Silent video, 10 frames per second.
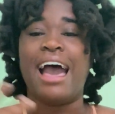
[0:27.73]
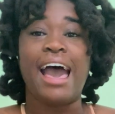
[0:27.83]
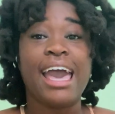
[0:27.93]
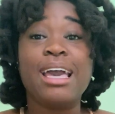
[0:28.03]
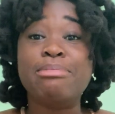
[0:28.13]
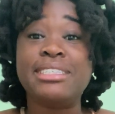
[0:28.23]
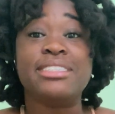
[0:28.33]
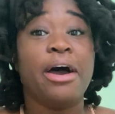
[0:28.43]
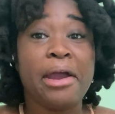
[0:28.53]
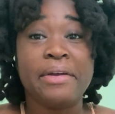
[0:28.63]
I am
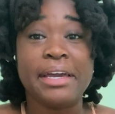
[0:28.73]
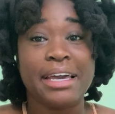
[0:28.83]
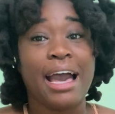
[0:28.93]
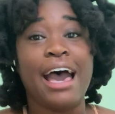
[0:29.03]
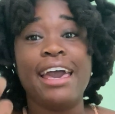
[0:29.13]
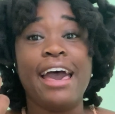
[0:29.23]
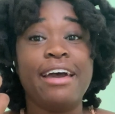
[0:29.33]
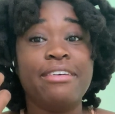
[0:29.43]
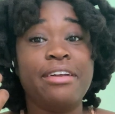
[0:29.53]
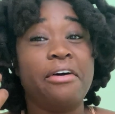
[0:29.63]
sorry. I
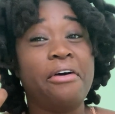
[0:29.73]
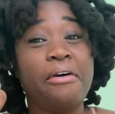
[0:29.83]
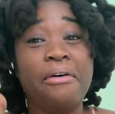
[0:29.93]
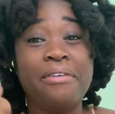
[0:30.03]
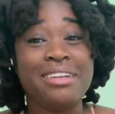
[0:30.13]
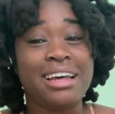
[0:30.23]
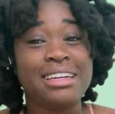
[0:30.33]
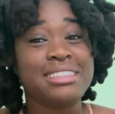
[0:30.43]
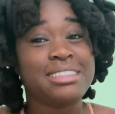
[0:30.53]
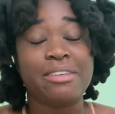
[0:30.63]
had a whole lot
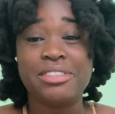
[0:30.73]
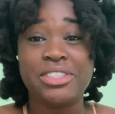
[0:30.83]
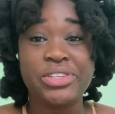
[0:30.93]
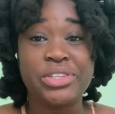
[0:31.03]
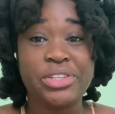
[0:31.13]
of stuff to